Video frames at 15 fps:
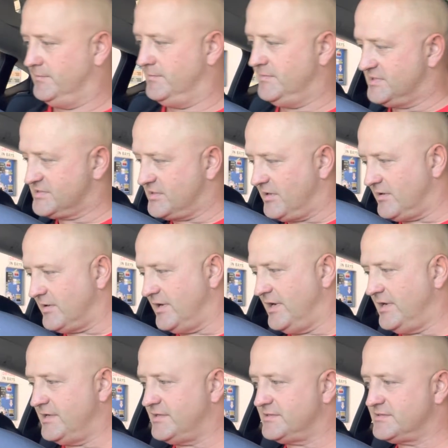This car
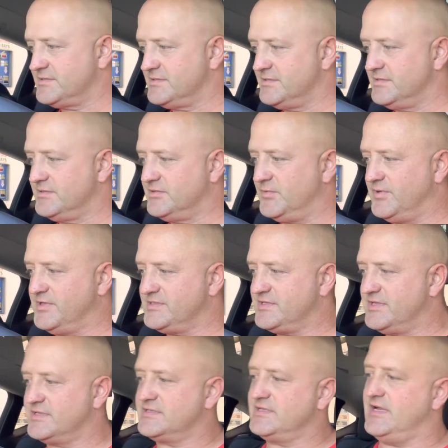has
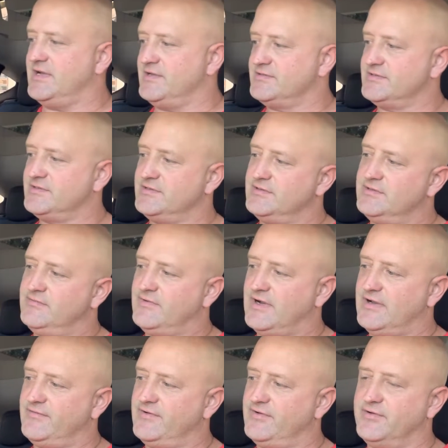
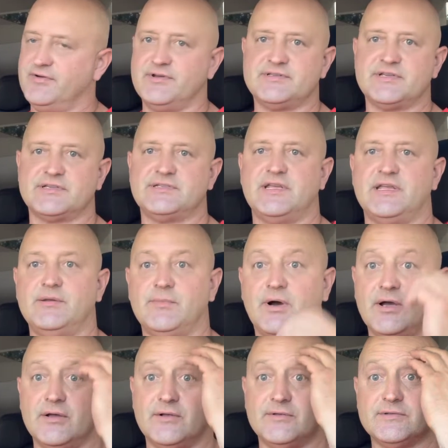26,516
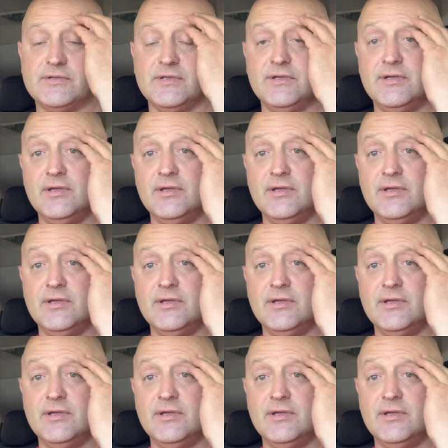miles,